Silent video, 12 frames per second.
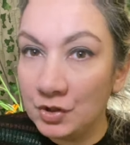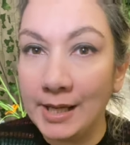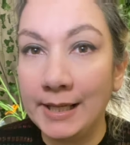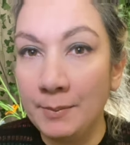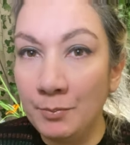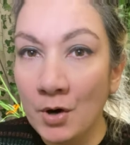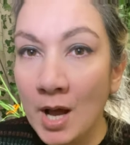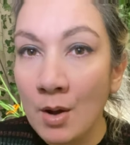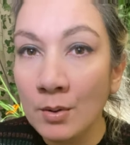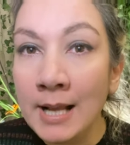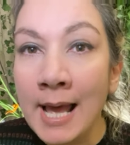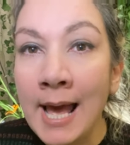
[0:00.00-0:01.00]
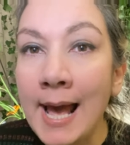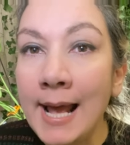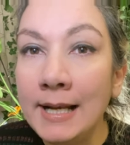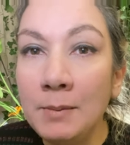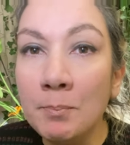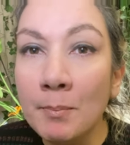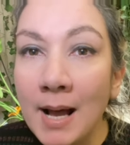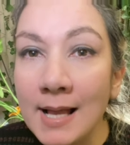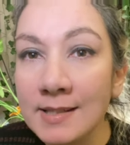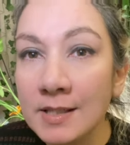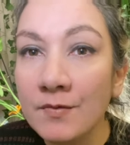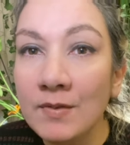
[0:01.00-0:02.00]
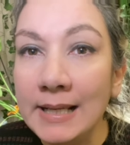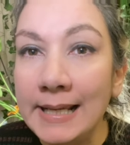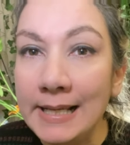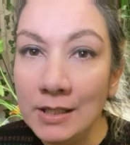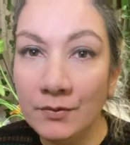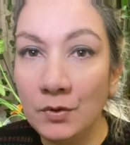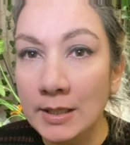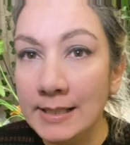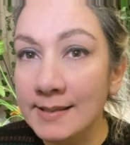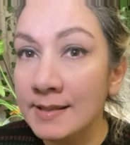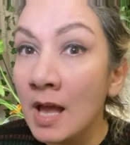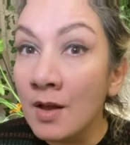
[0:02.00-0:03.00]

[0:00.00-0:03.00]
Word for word: Jackie Brown, and it massively influenced